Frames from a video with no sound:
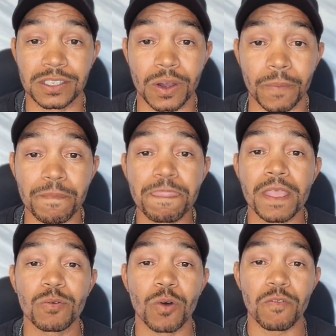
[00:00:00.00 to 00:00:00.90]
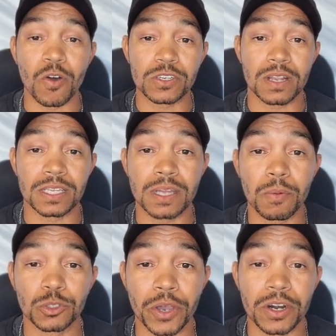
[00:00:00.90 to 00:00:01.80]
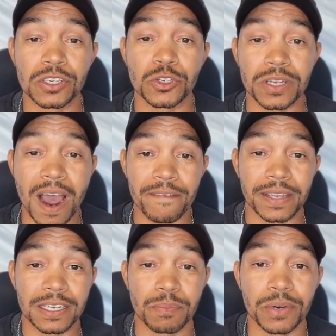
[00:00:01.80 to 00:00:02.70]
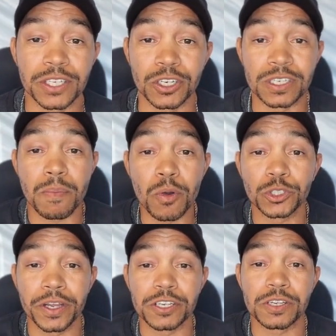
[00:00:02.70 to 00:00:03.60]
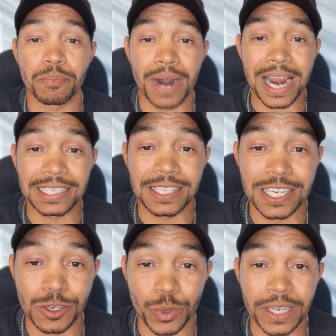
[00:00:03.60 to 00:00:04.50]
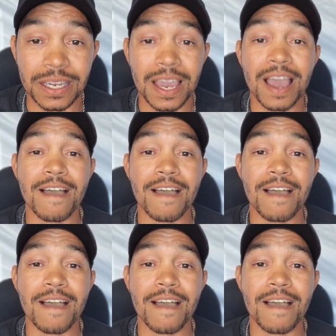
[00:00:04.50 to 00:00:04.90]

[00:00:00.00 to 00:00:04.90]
So we'll focus on the tempo trainers. Do not forget to bring your tempo trainers to practice this week,